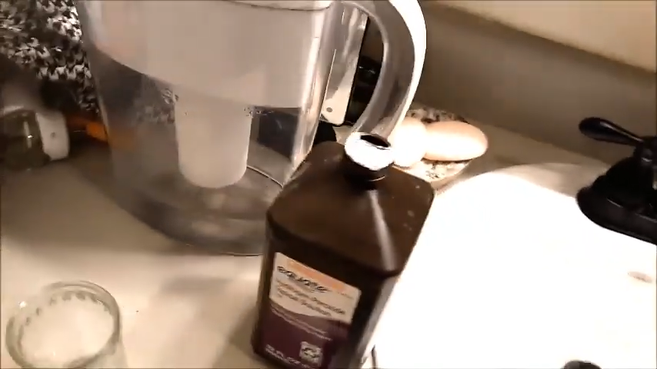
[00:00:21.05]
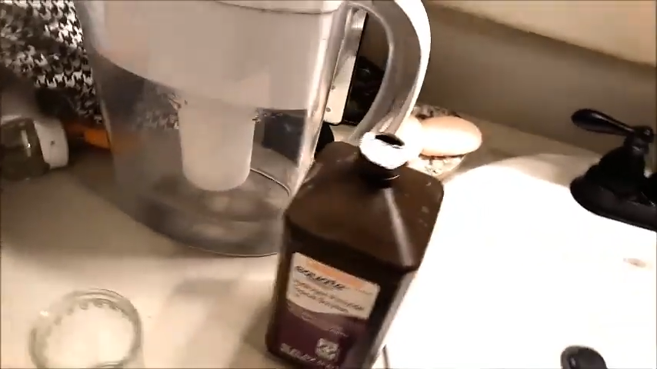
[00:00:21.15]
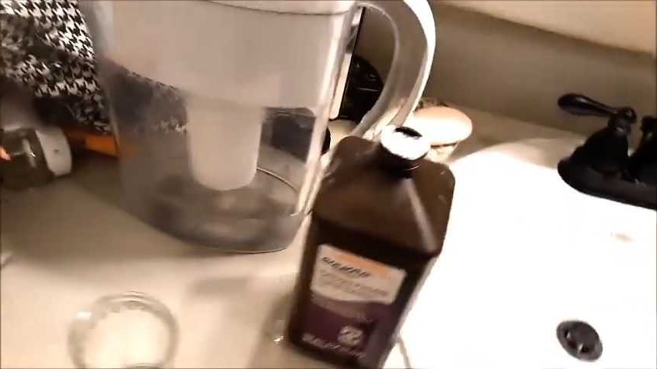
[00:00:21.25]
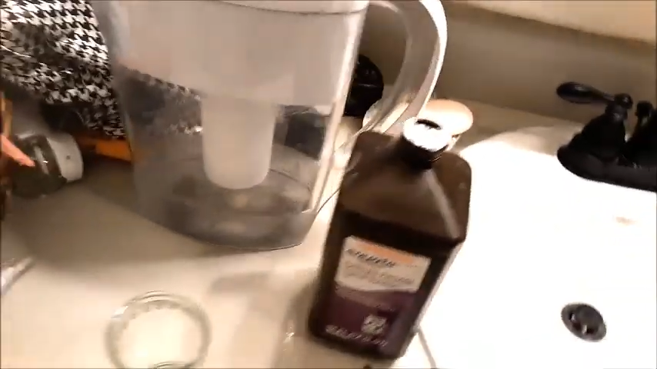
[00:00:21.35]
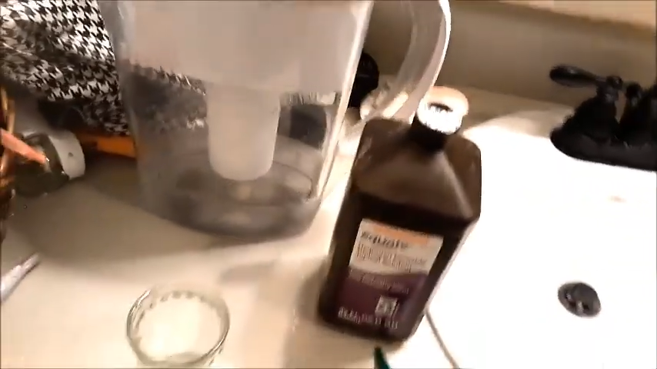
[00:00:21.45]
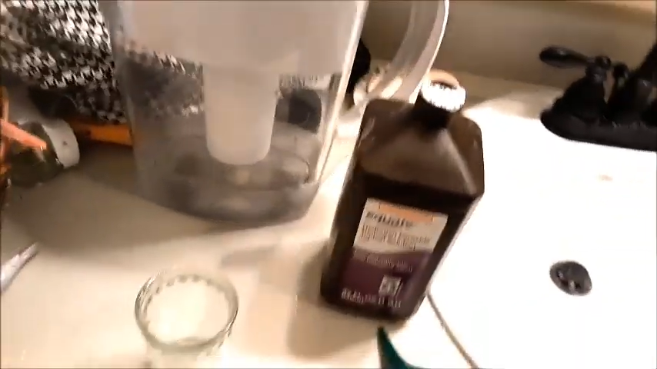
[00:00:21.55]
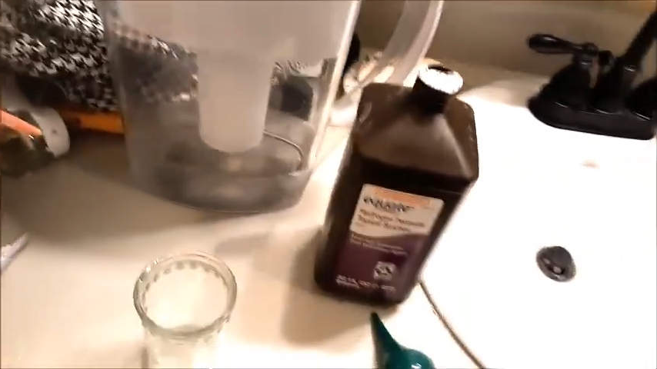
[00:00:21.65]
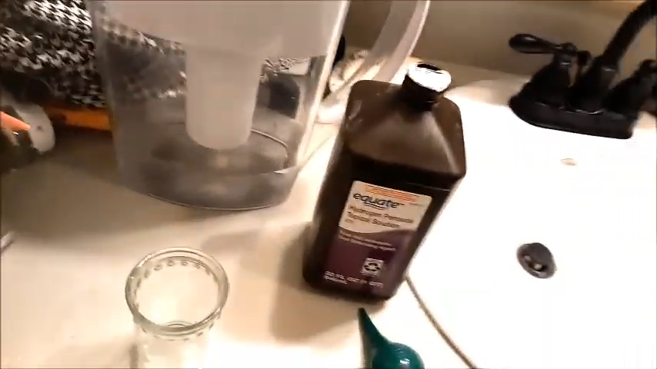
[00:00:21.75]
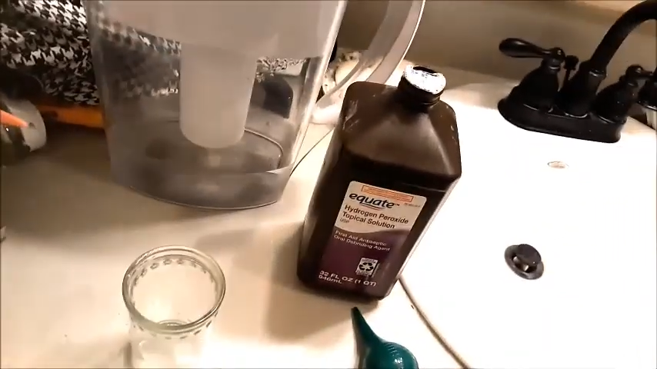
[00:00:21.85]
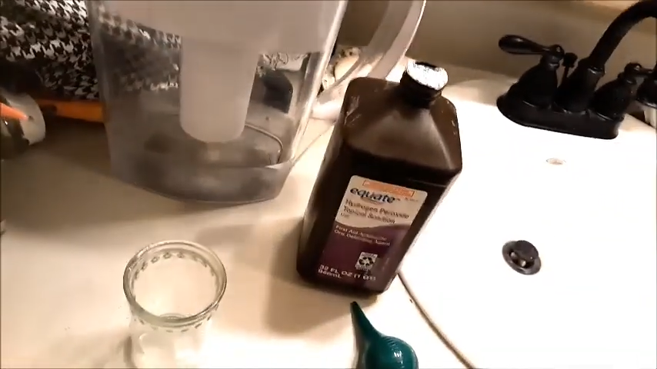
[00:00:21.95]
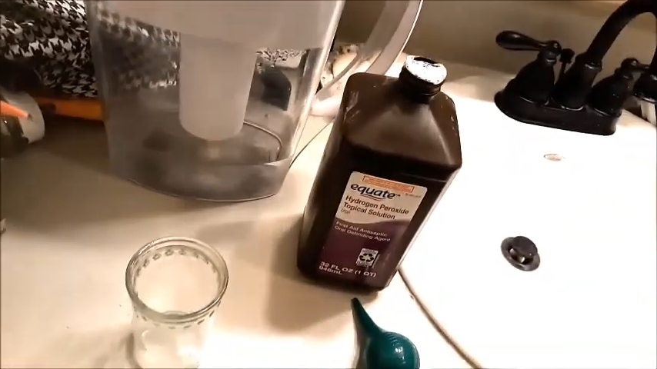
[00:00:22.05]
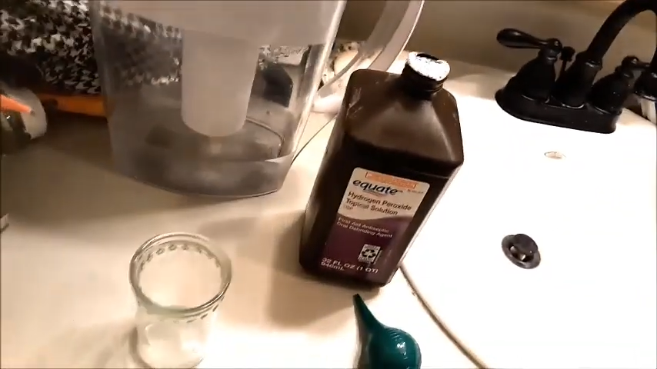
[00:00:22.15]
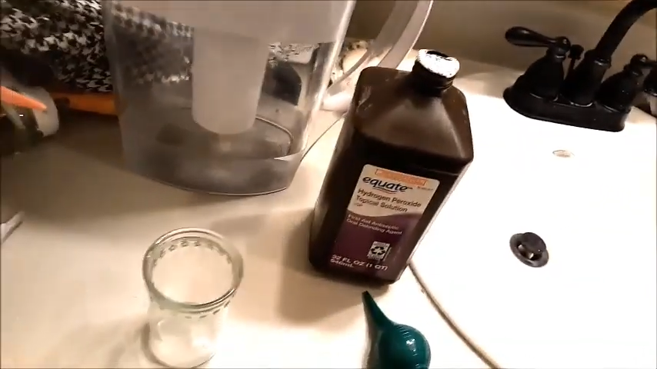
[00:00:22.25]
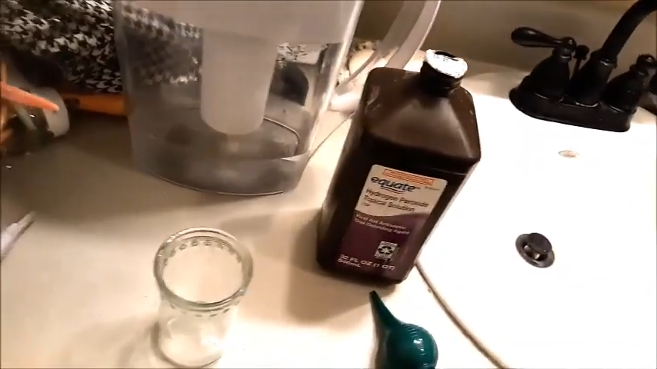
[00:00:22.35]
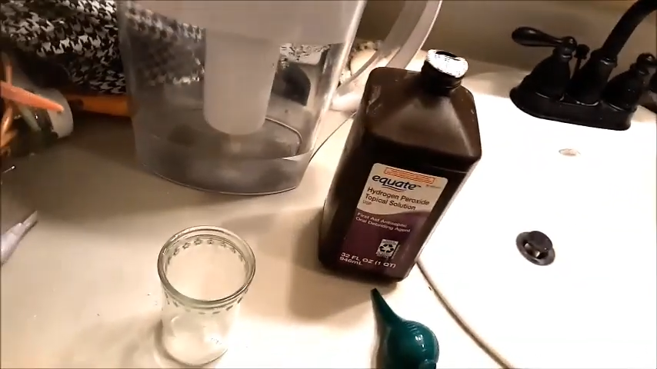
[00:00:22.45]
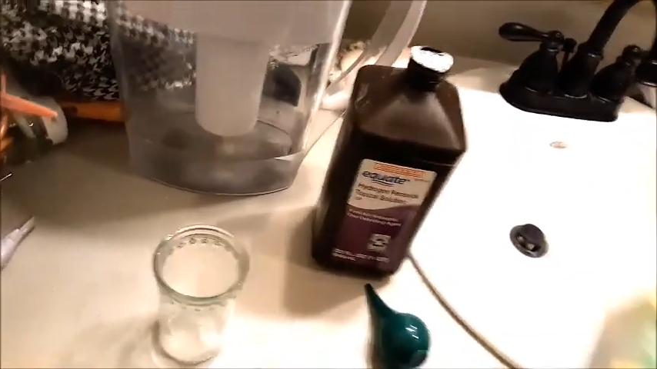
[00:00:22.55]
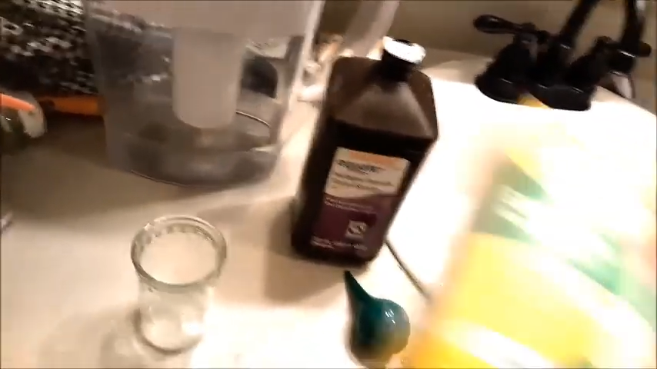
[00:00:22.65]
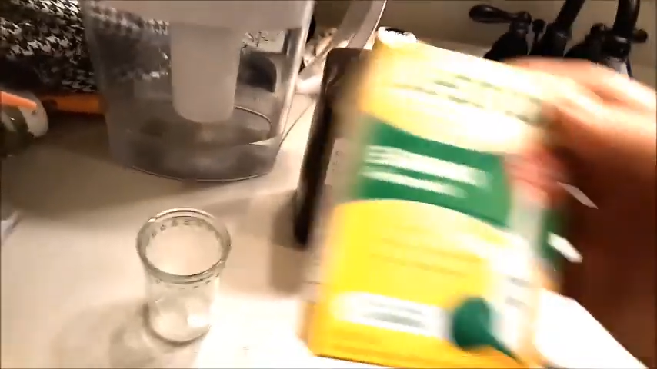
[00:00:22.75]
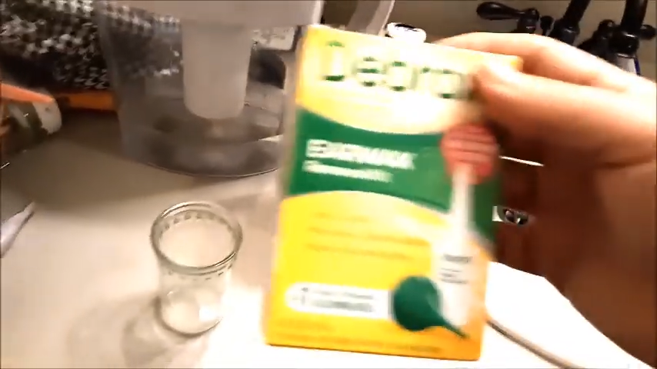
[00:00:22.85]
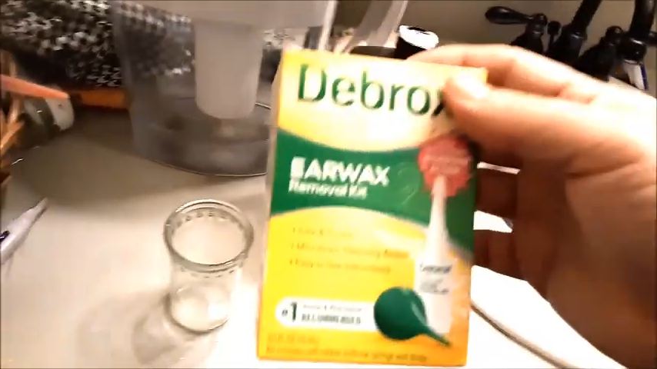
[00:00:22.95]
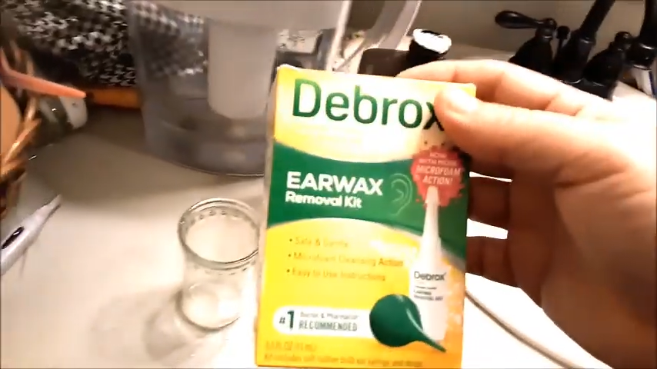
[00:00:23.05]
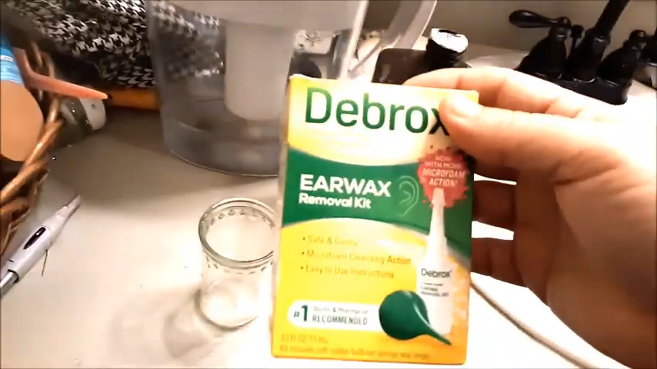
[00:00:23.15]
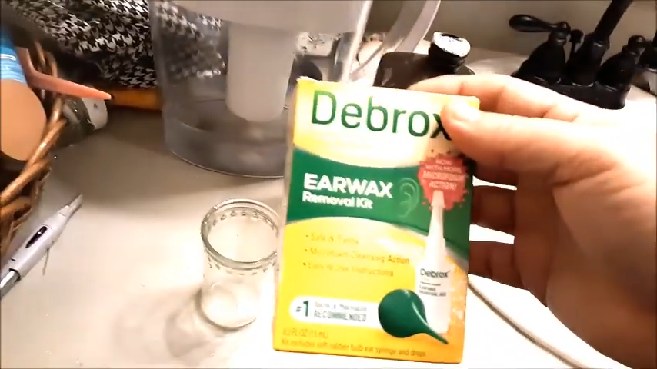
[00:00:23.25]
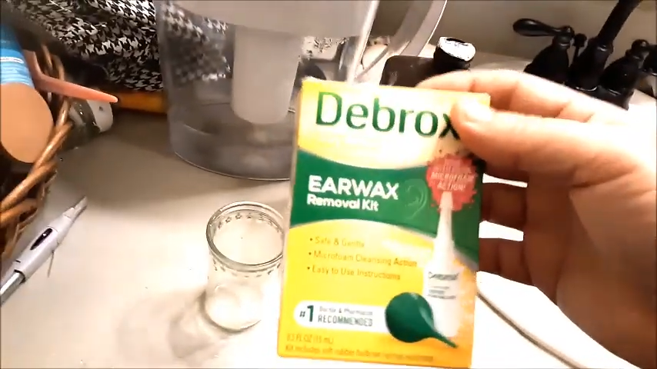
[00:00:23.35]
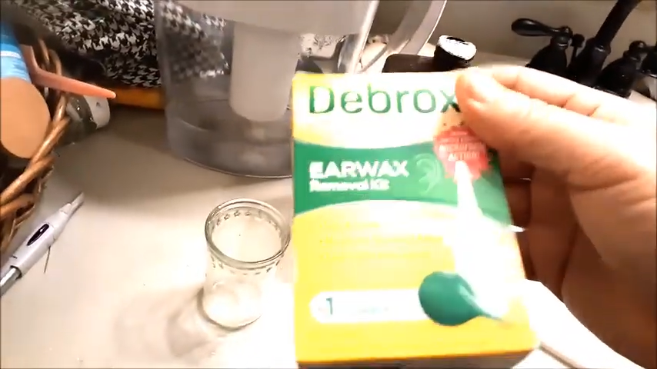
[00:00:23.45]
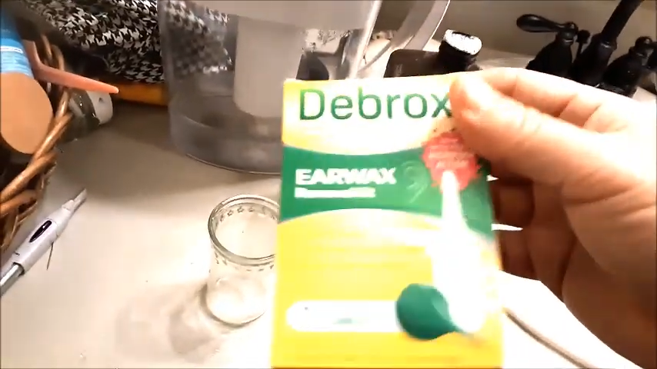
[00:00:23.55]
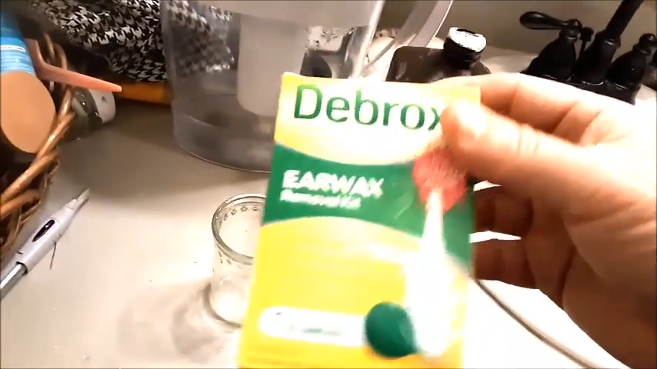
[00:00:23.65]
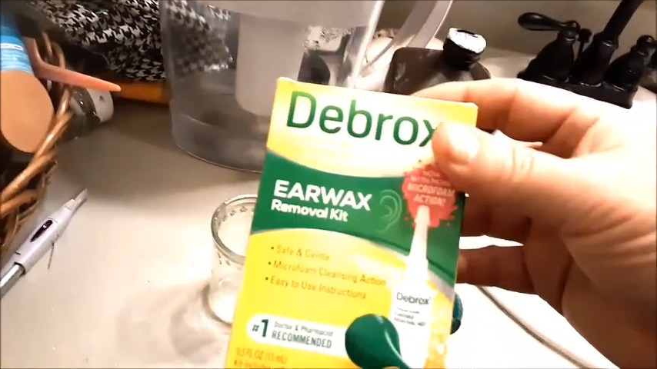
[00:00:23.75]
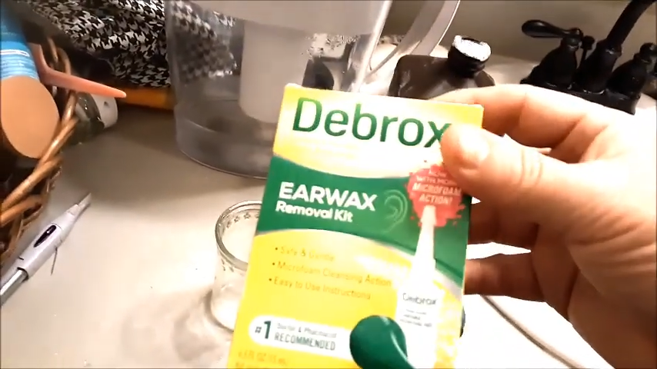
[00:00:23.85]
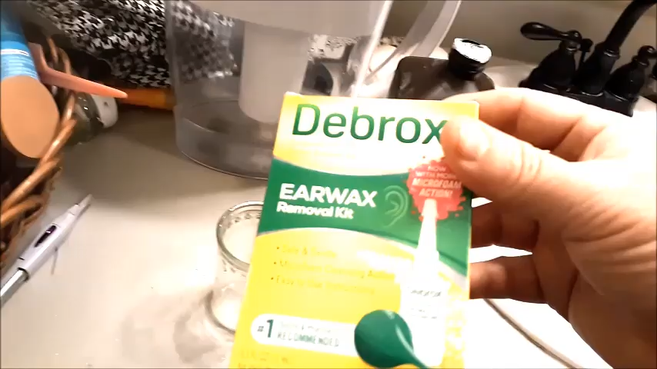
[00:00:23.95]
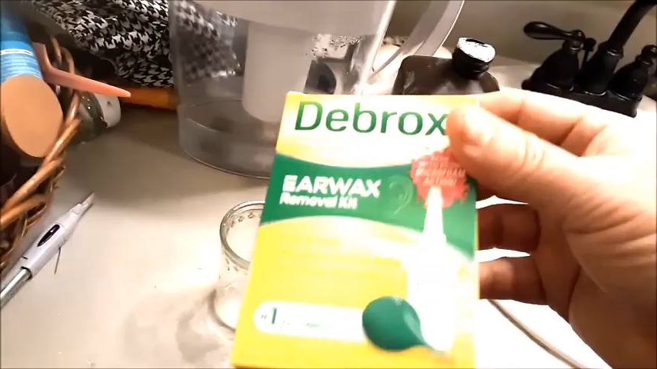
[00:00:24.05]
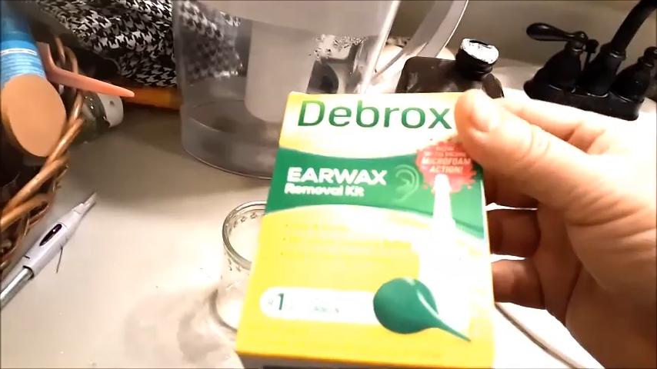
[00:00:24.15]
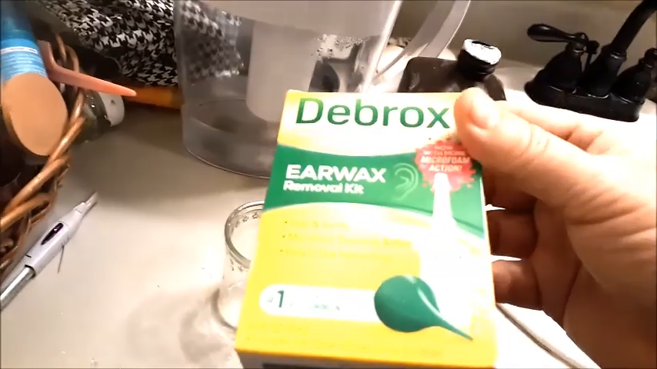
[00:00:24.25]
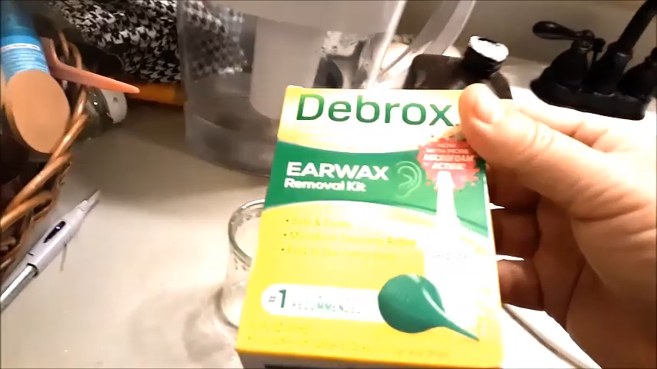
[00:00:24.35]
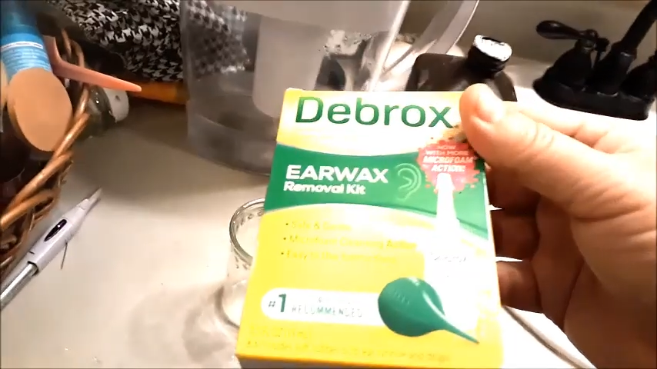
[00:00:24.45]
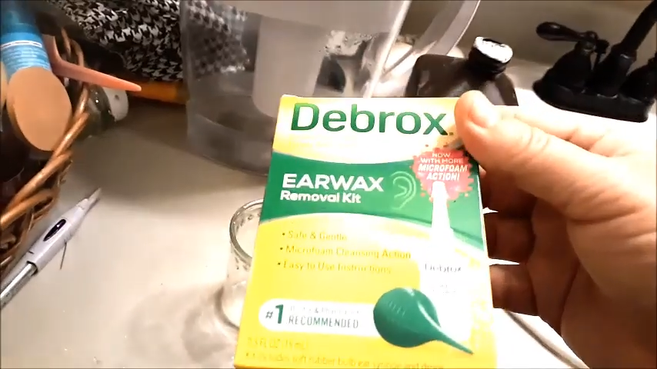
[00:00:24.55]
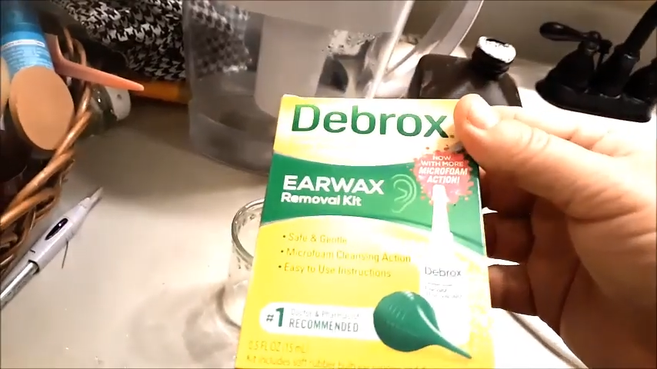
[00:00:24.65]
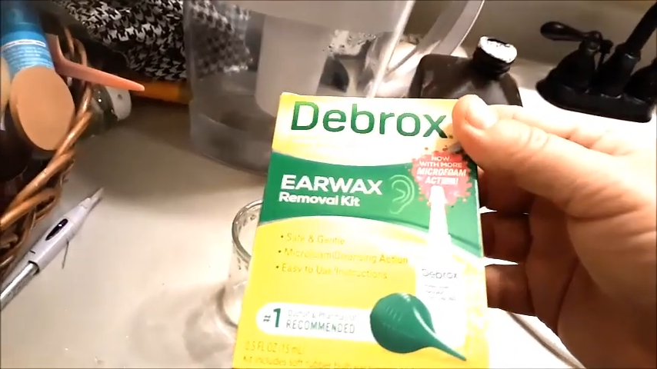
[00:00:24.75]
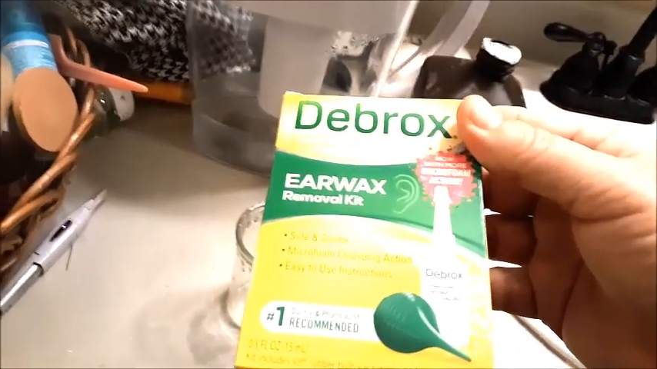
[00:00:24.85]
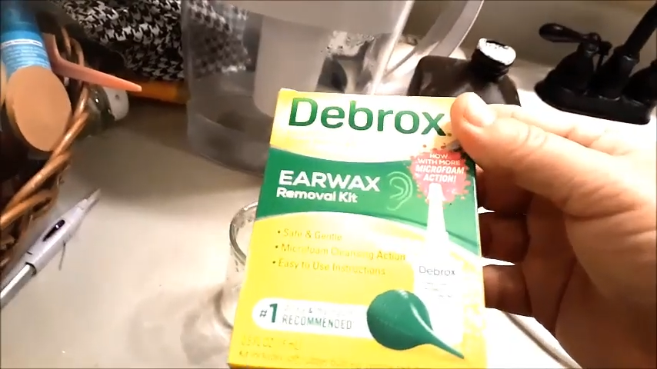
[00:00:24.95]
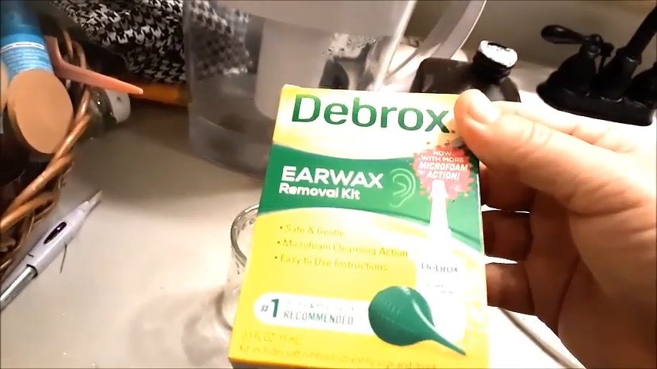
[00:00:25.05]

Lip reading: [unreadable: no face in view]